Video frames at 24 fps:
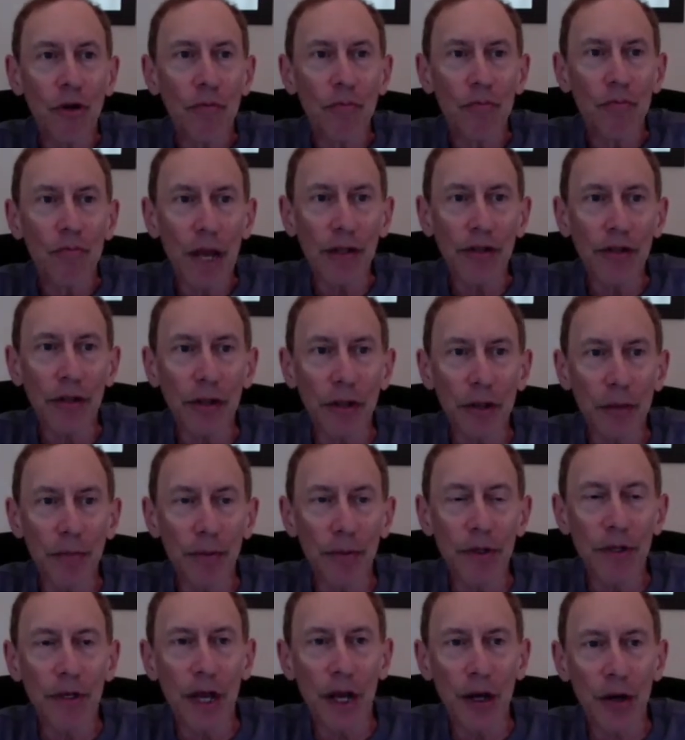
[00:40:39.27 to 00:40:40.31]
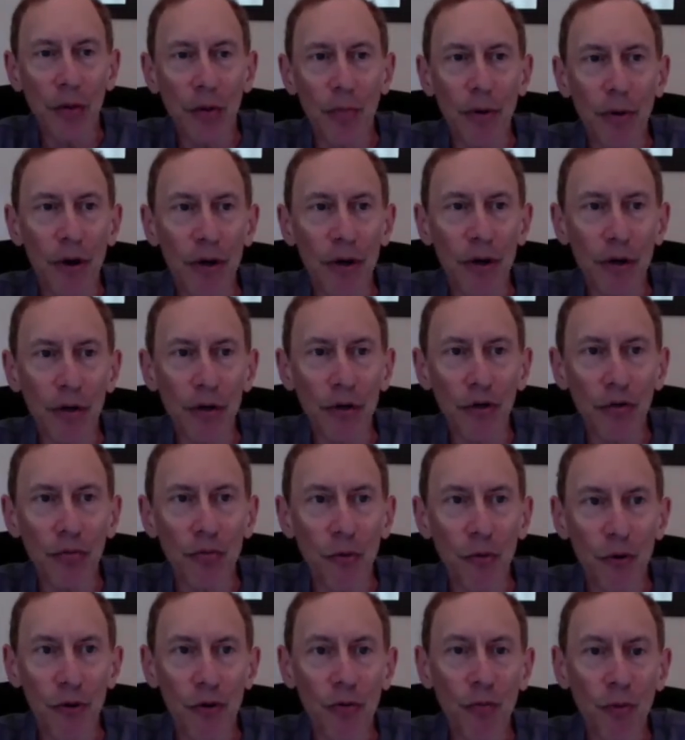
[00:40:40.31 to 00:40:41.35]
make the lipid nanoparticles
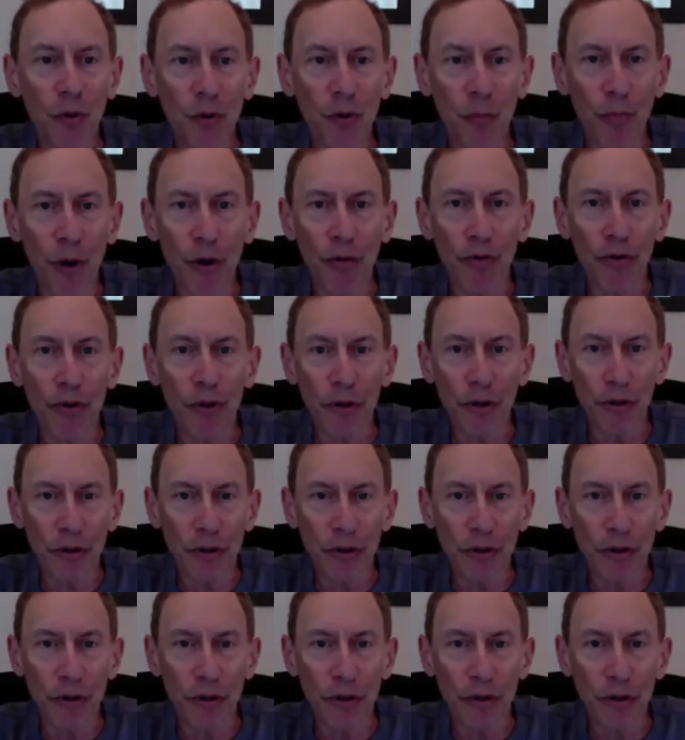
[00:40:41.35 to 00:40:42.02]
more and more potent?